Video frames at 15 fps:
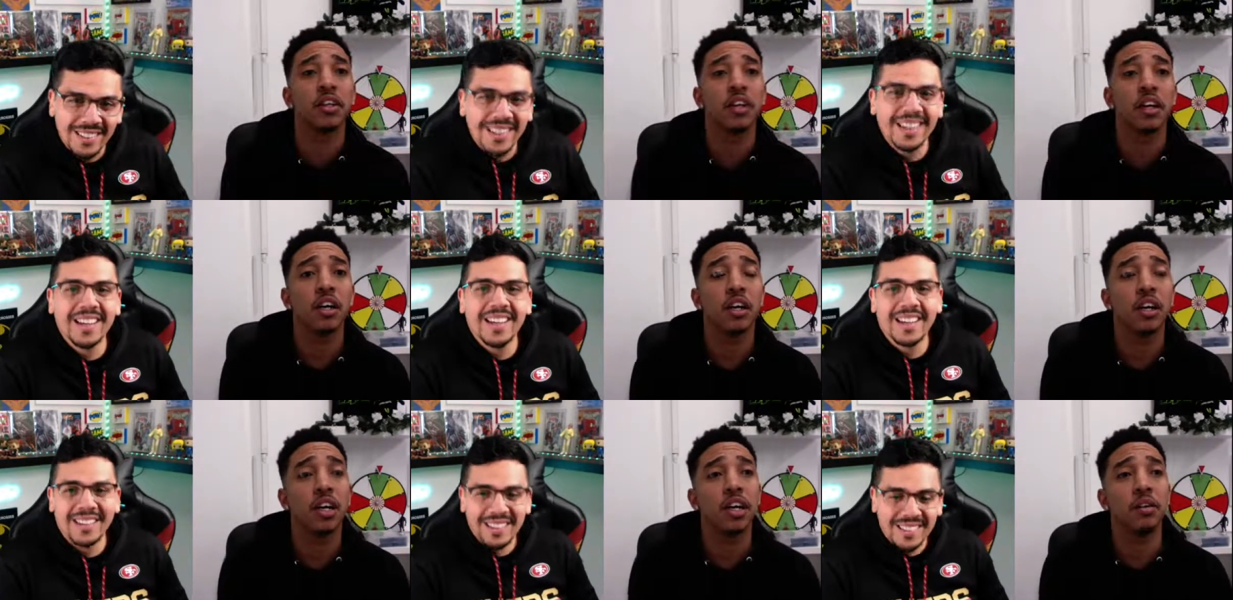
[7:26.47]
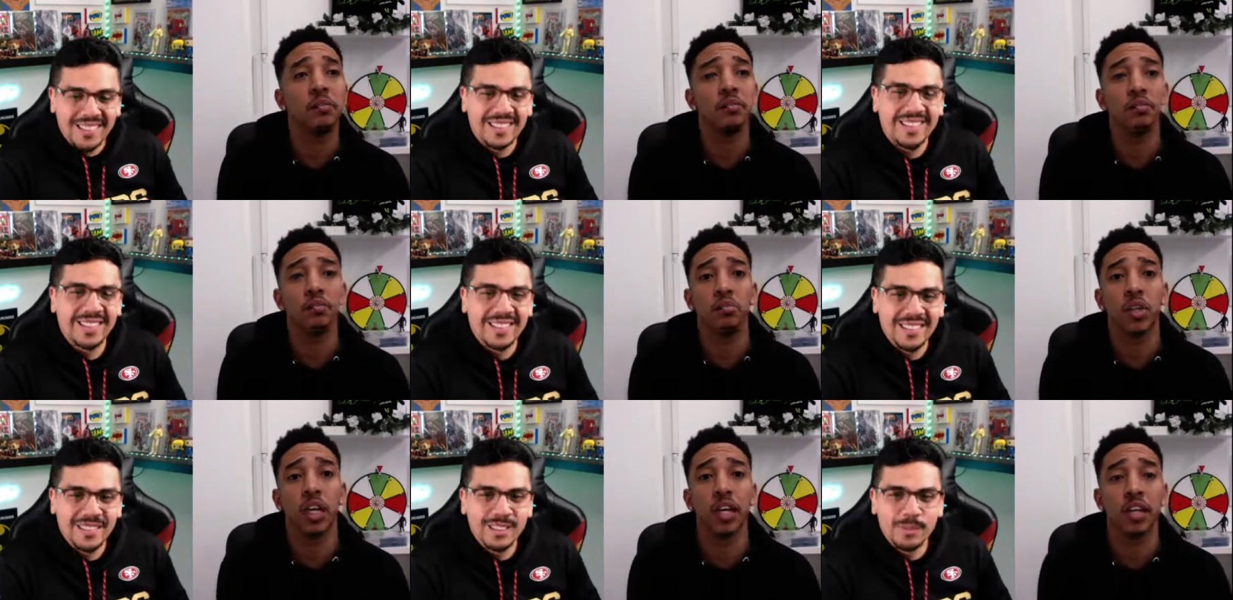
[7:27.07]
Speaker 1: yeah um,
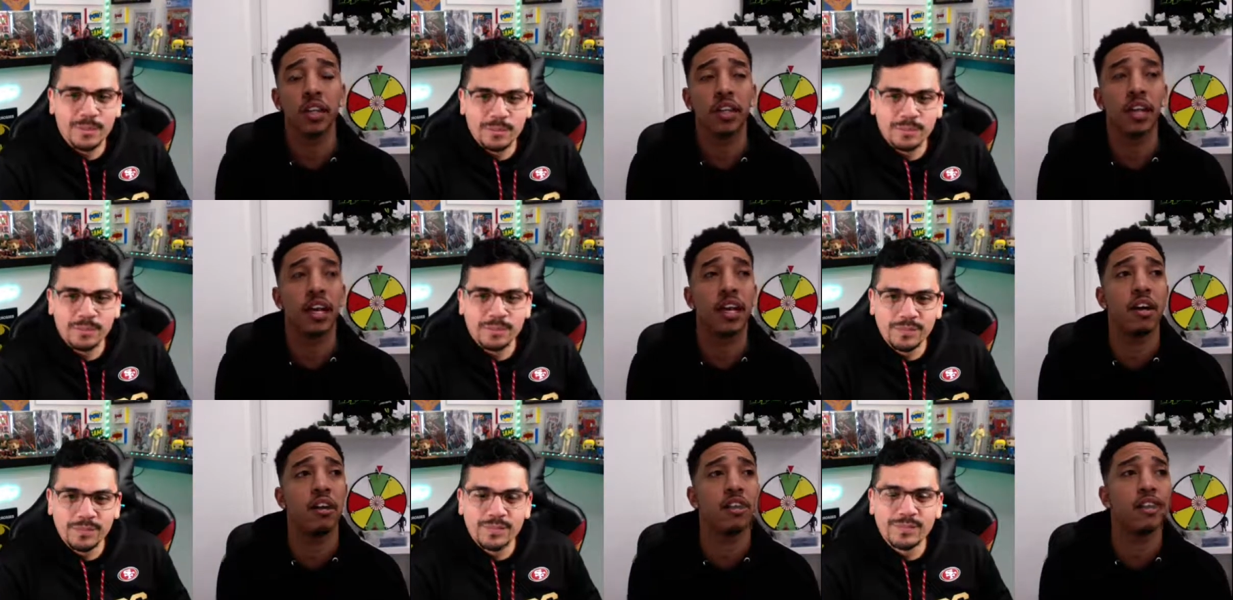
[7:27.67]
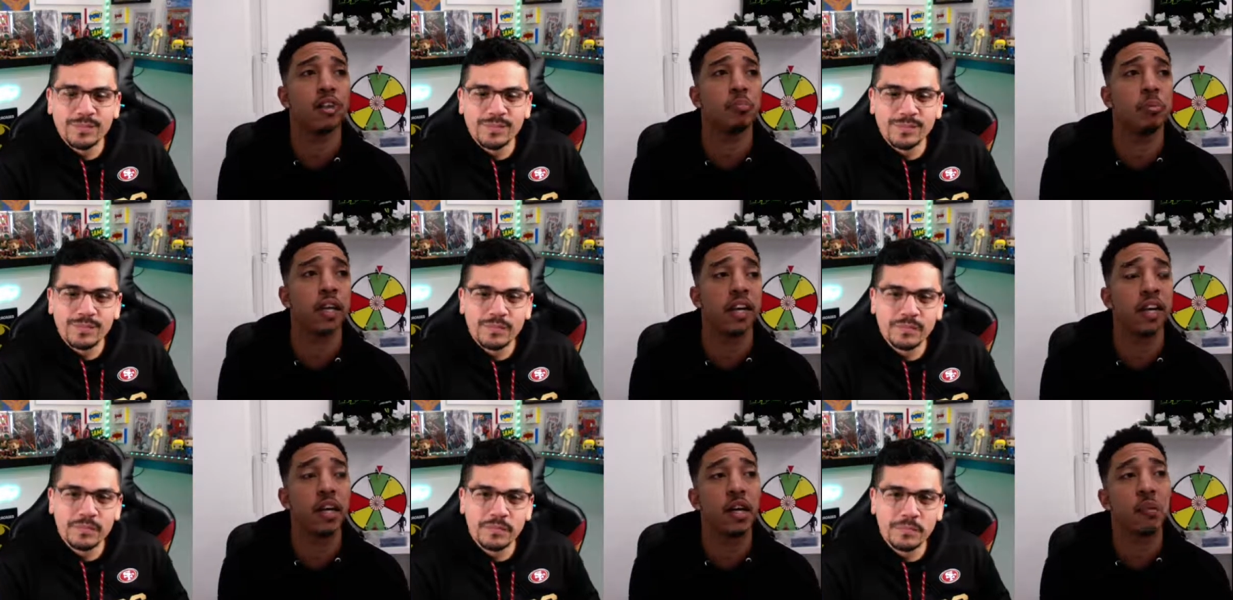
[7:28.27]
the, the character
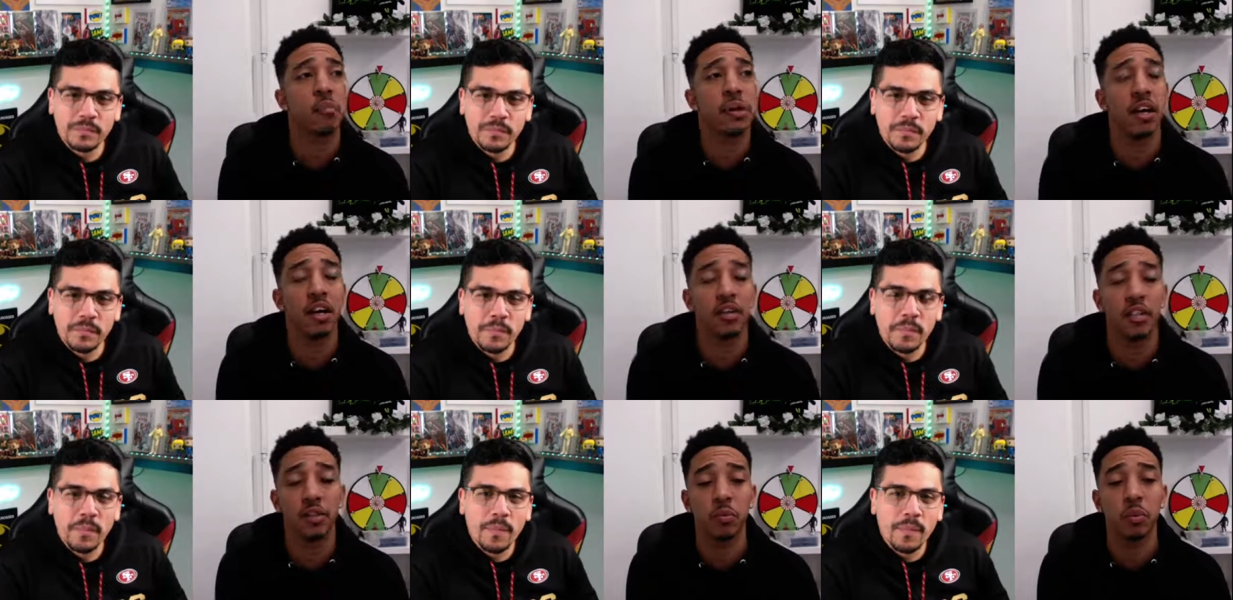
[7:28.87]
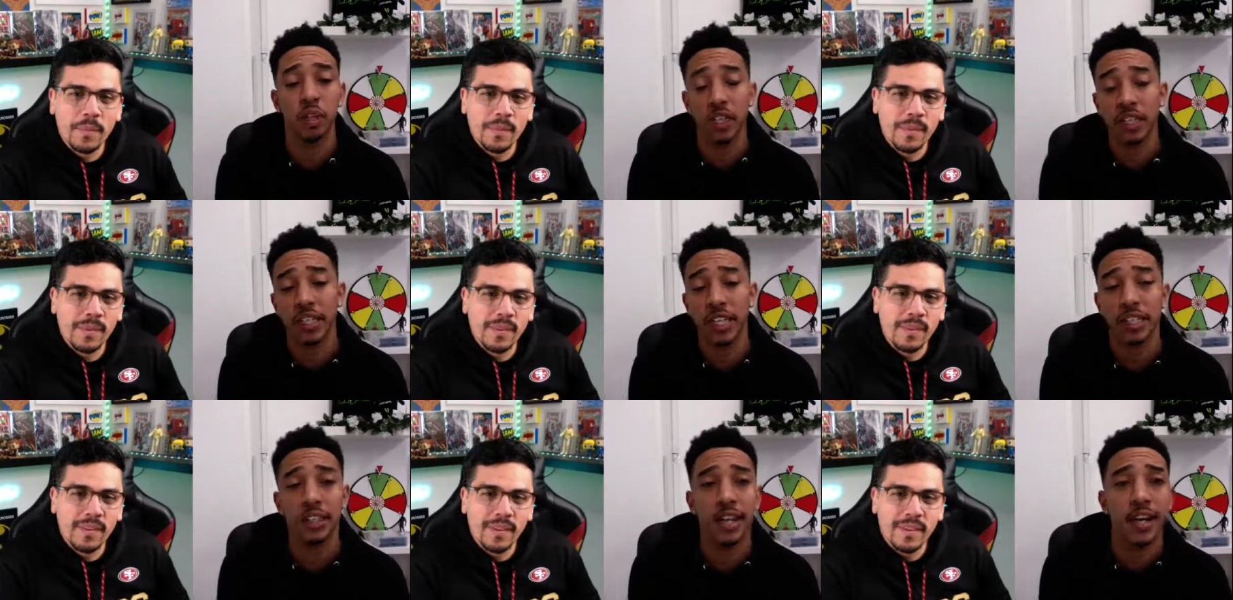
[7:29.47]
playing impound really
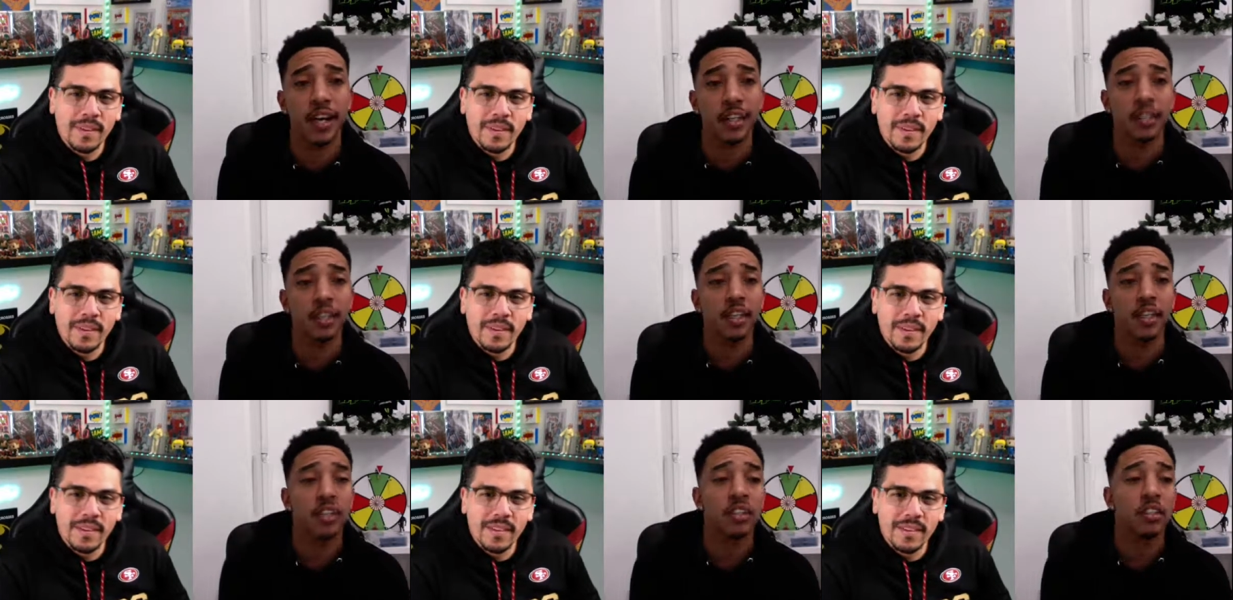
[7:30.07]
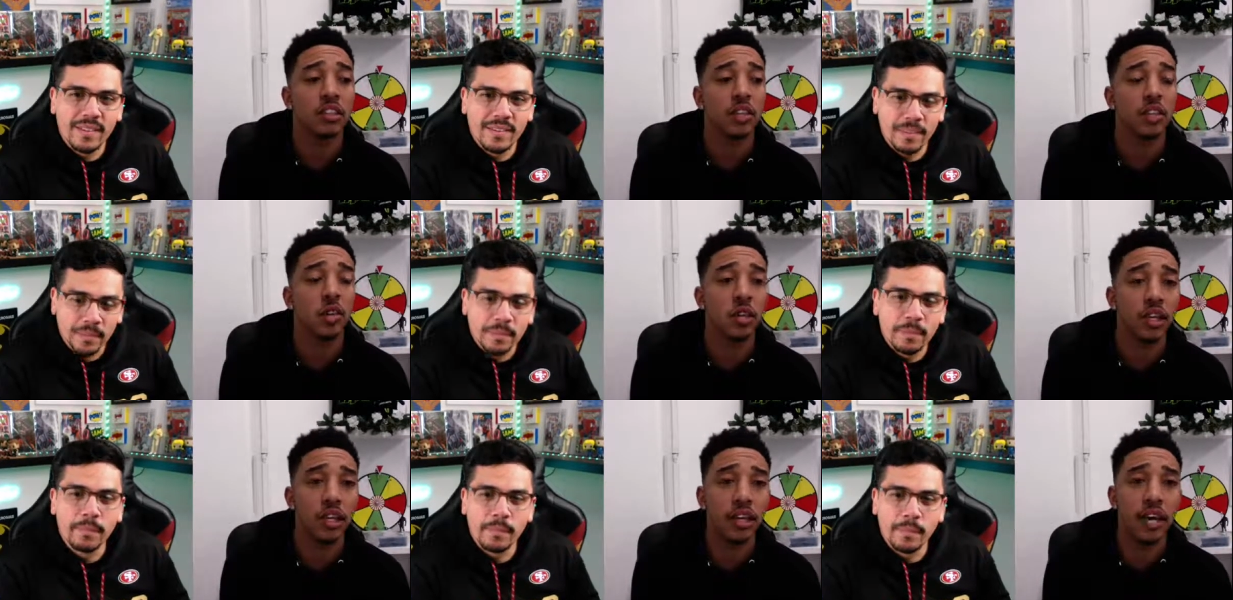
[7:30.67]
does act
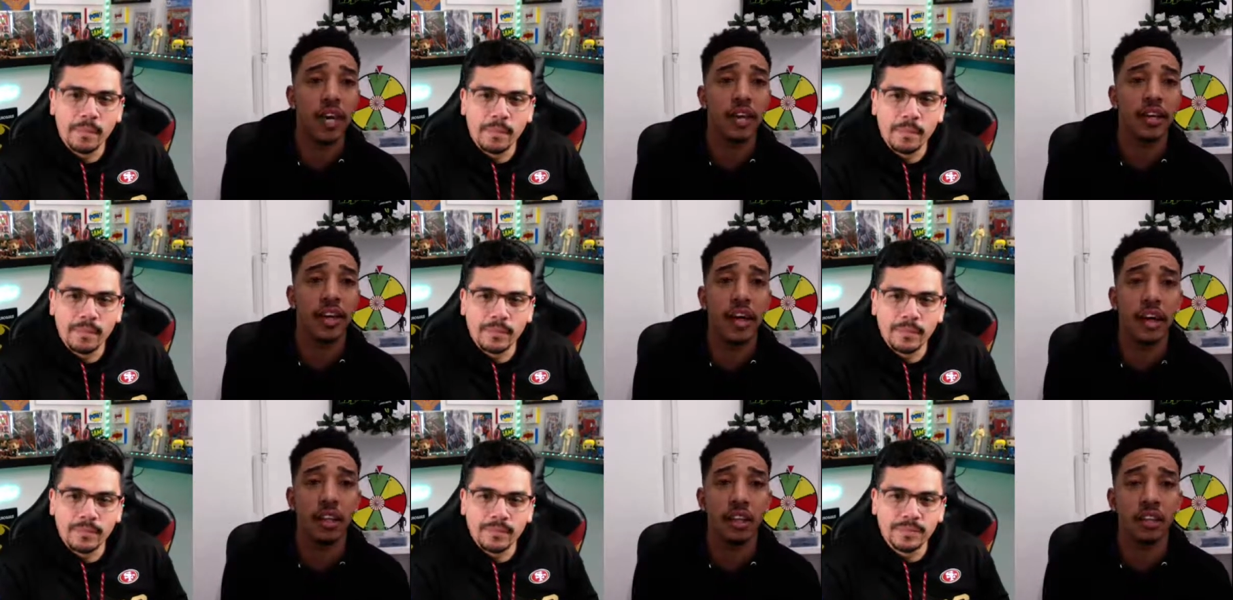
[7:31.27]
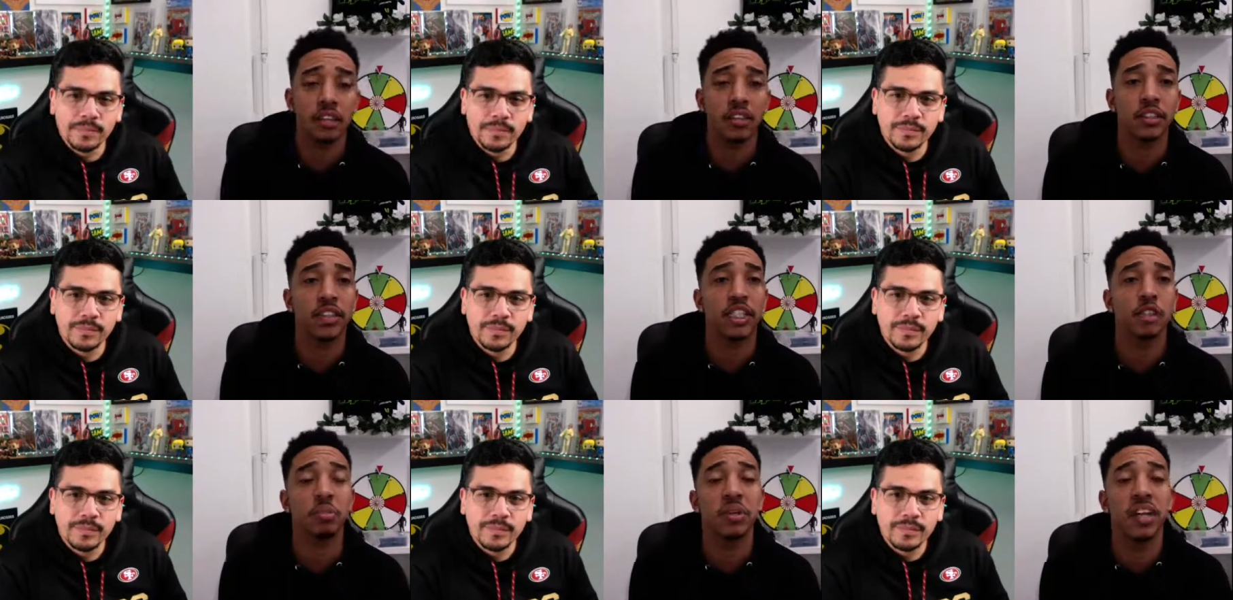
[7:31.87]
so he had dialogue
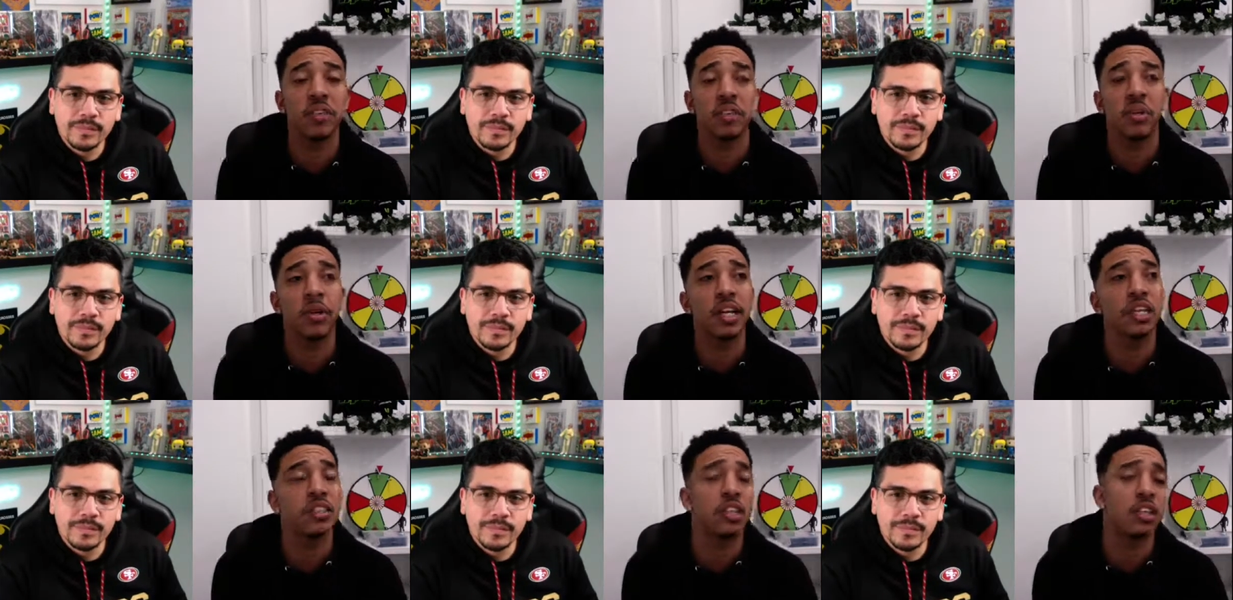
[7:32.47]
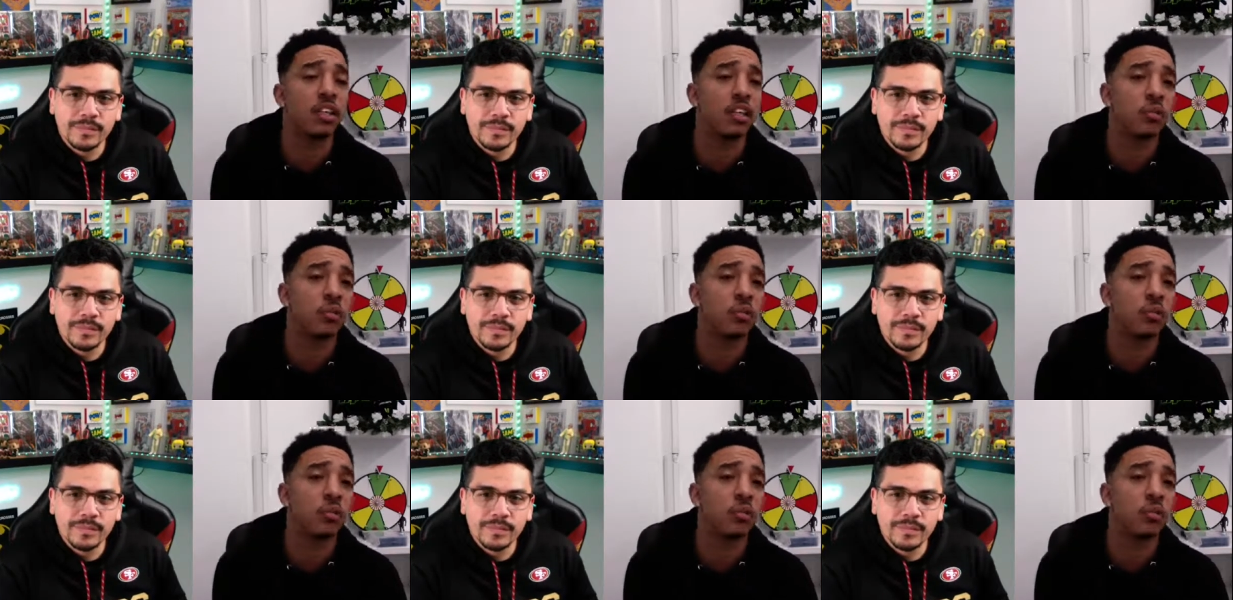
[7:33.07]
scenes but everyone else i